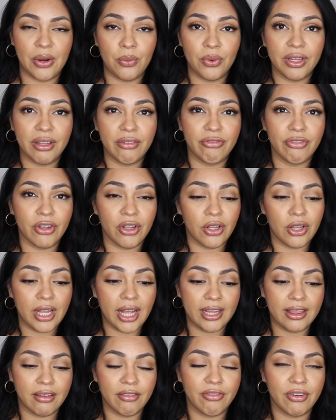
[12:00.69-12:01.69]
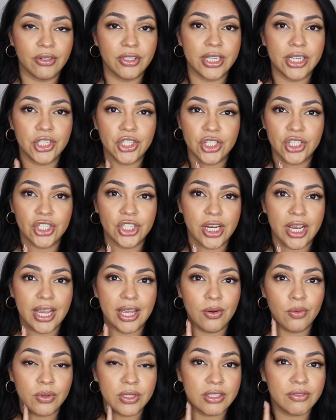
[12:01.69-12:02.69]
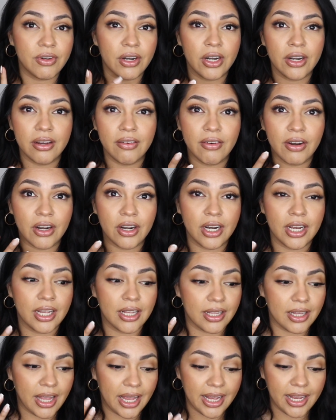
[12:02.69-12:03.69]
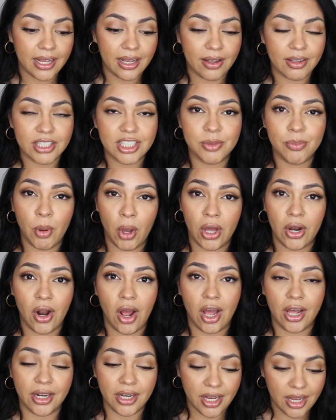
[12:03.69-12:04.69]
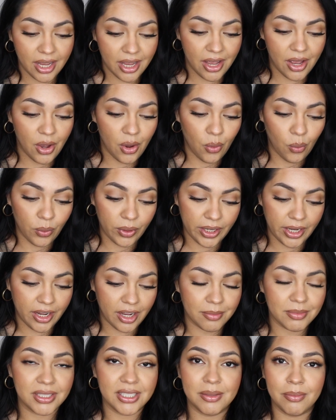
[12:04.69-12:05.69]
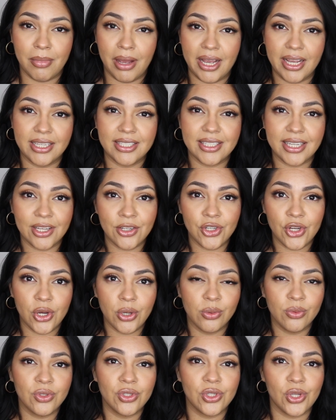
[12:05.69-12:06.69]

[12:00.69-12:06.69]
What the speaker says: I really feel like the foundation shade was very, very like spot on when it comes to my skin tone.